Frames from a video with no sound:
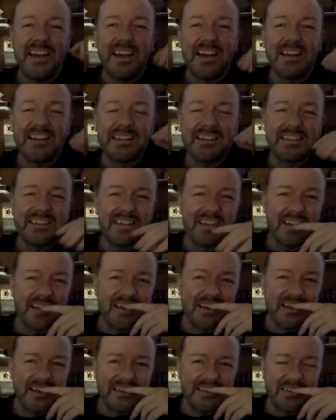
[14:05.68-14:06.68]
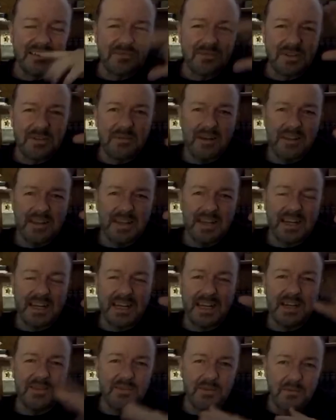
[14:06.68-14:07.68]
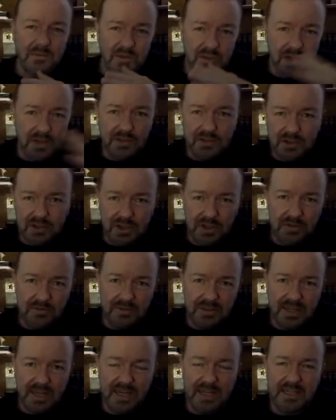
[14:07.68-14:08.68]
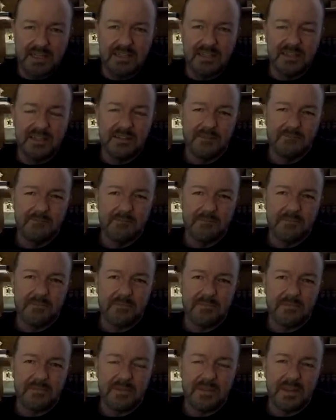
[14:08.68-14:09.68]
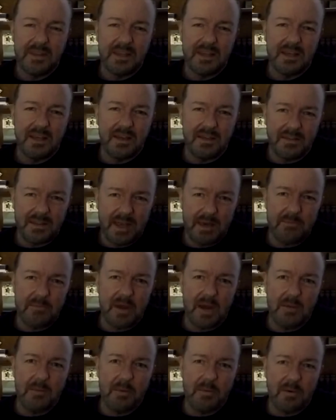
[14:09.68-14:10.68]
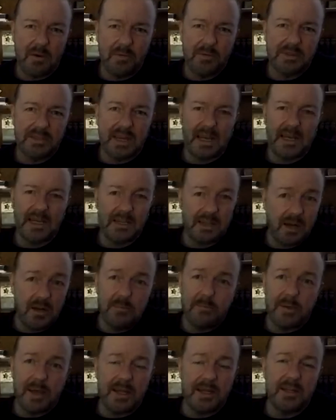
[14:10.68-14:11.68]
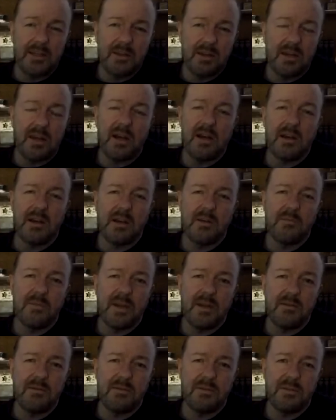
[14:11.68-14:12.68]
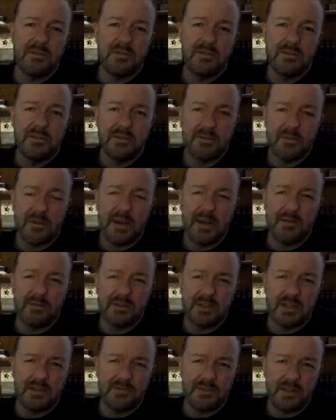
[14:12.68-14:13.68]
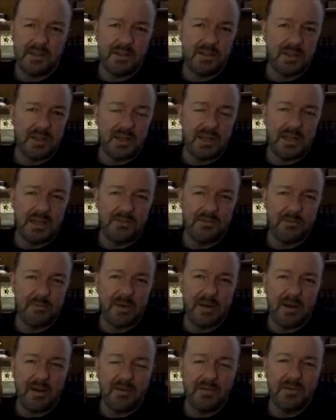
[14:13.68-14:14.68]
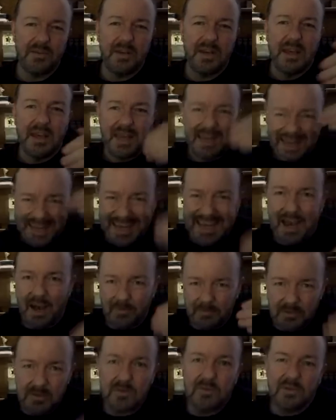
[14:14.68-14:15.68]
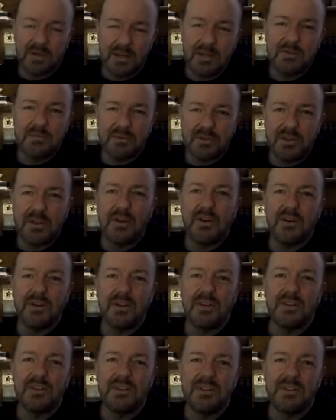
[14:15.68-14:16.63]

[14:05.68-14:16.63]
I just want to make that clear. If you just tuned in at that moment where I'm saying, no, Bella, you can't come round to my house covered in shit and have a bath, I'm talking to a dog.